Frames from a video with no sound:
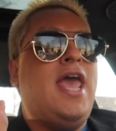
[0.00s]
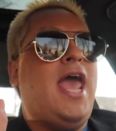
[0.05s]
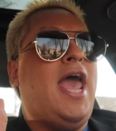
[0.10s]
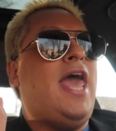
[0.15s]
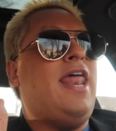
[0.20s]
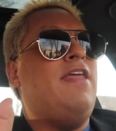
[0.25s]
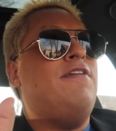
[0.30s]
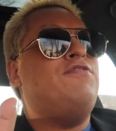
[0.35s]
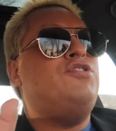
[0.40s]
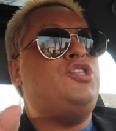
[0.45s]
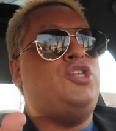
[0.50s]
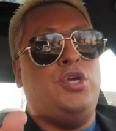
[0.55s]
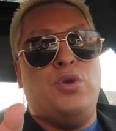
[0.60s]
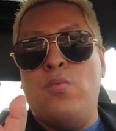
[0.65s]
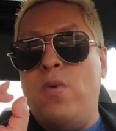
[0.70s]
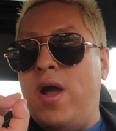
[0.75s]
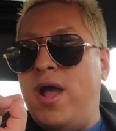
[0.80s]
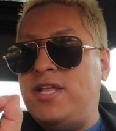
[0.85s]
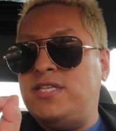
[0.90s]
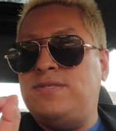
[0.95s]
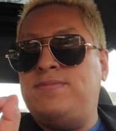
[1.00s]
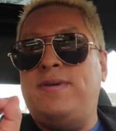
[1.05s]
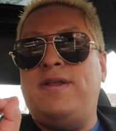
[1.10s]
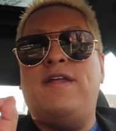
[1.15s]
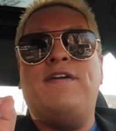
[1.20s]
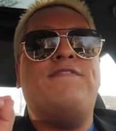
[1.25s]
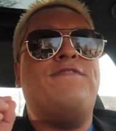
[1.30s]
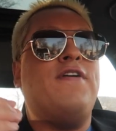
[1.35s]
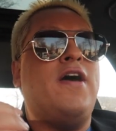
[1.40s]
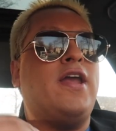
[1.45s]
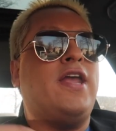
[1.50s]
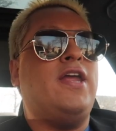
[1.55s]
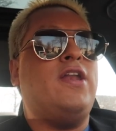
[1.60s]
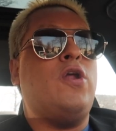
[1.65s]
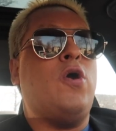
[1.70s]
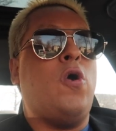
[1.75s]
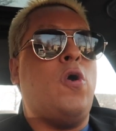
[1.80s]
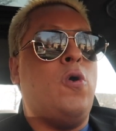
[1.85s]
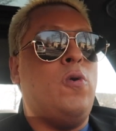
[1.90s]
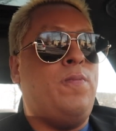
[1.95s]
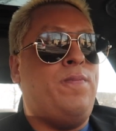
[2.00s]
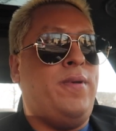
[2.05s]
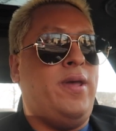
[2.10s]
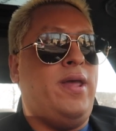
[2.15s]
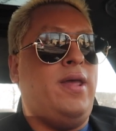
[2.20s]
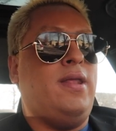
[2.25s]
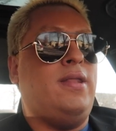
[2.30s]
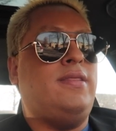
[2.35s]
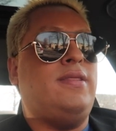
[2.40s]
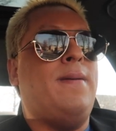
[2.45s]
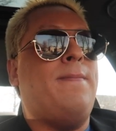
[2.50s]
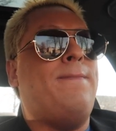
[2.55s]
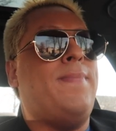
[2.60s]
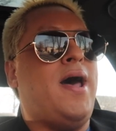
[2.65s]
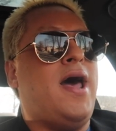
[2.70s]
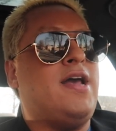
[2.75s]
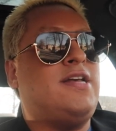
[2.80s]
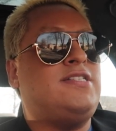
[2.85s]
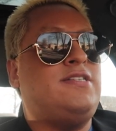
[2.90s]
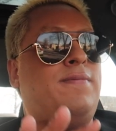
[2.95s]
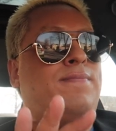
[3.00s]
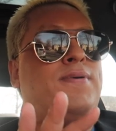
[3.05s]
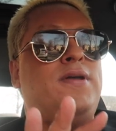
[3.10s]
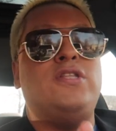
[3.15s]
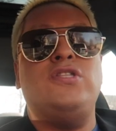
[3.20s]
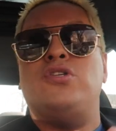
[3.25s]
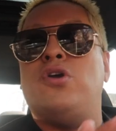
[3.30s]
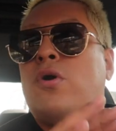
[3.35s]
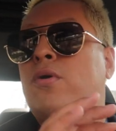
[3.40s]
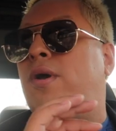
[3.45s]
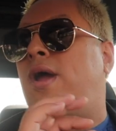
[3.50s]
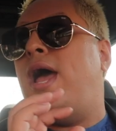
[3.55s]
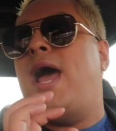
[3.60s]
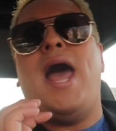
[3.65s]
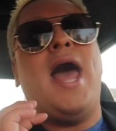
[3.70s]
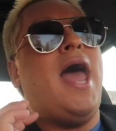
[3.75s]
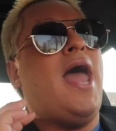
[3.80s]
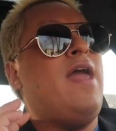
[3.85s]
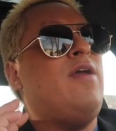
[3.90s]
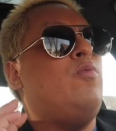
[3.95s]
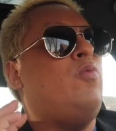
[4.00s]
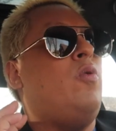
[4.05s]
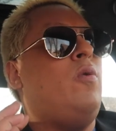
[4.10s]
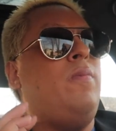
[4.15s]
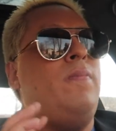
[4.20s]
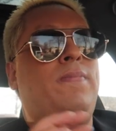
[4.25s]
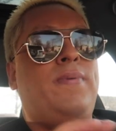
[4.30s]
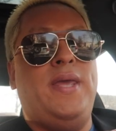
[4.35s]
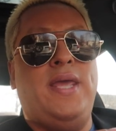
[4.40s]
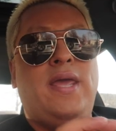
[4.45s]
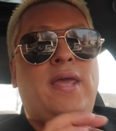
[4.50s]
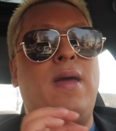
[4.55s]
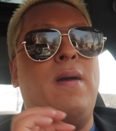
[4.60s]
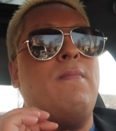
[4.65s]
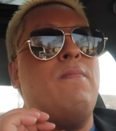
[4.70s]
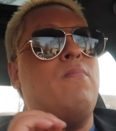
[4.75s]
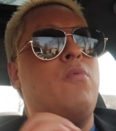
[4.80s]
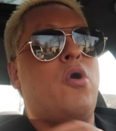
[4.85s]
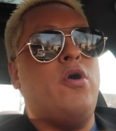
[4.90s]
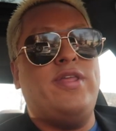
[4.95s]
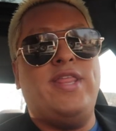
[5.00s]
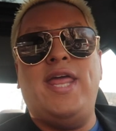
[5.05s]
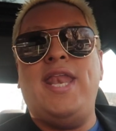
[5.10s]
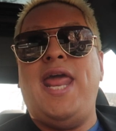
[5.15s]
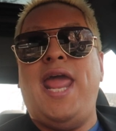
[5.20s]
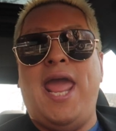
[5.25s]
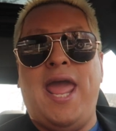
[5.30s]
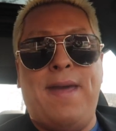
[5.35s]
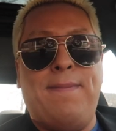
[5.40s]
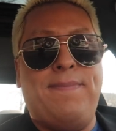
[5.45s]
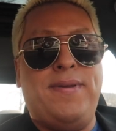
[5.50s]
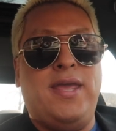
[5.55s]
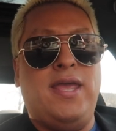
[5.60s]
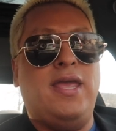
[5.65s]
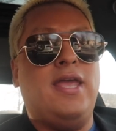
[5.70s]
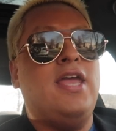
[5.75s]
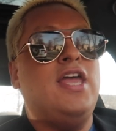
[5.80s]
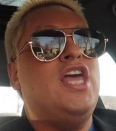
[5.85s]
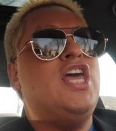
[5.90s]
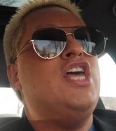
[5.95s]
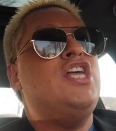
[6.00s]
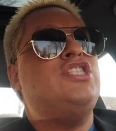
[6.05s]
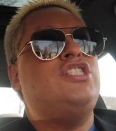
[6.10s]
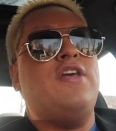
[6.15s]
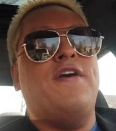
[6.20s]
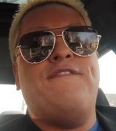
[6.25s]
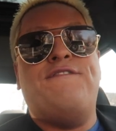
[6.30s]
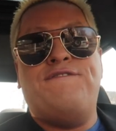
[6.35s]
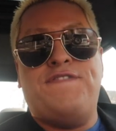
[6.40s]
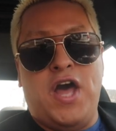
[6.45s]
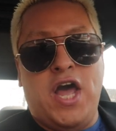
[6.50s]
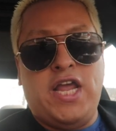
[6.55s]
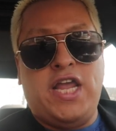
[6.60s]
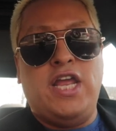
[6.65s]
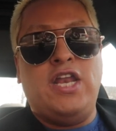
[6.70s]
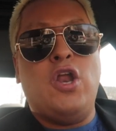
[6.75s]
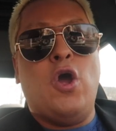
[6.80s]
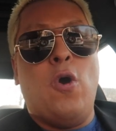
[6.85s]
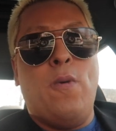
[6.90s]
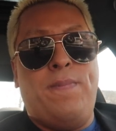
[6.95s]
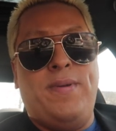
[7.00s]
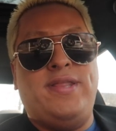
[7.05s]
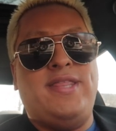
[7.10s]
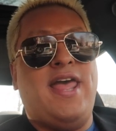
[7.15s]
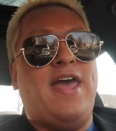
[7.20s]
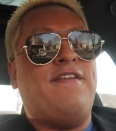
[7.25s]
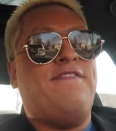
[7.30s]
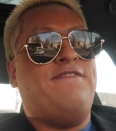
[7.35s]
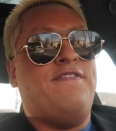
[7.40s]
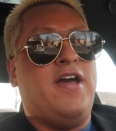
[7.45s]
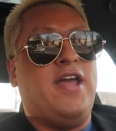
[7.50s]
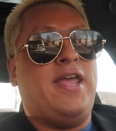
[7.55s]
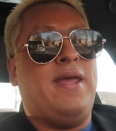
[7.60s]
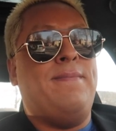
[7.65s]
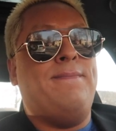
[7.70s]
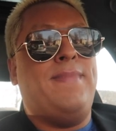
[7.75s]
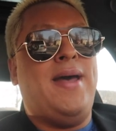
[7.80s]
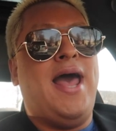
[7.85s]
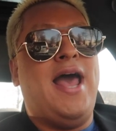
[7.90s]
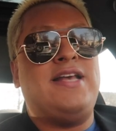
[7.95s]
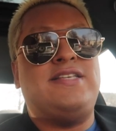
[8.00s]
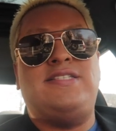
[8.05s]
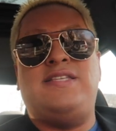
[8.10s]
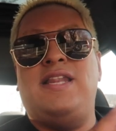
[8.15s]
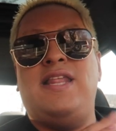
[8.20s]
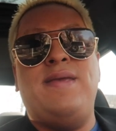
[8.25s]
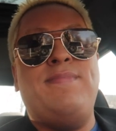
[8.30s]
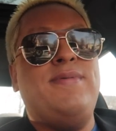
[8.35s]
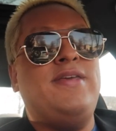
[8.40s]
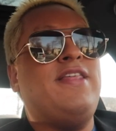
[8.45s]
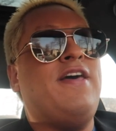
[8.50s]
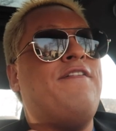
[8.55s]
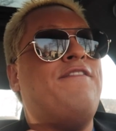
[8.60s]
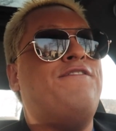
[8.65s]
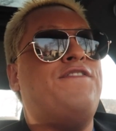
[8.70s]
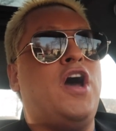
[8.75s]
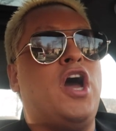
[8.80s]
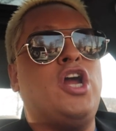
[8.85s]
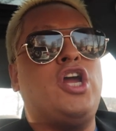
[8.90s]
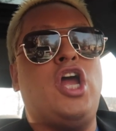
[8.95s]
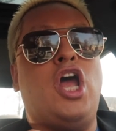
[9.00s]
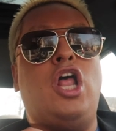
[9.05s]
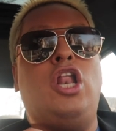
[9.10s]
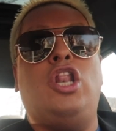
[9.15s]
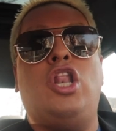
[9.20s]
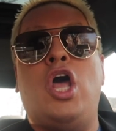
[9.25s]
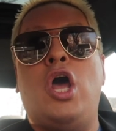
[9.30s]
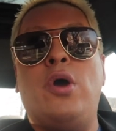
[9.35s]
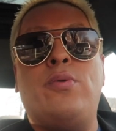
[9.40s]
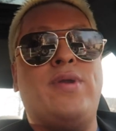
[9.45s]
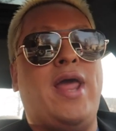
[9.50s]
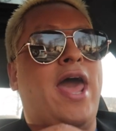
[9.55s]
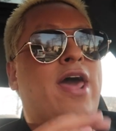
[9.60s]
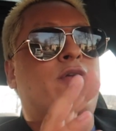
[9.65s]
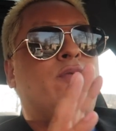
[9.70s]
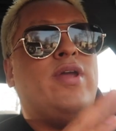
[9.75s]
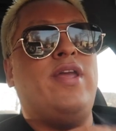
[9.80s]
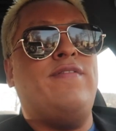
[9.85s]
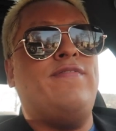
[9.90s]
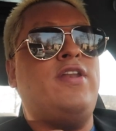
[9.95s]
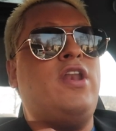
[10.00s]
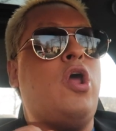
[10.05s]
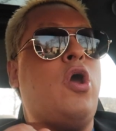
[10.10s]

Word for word: And if she wants me to fucking open the box of Pandora, I will be more than happy to fucking open that fucking box. Leave me the fuck alone. I don't even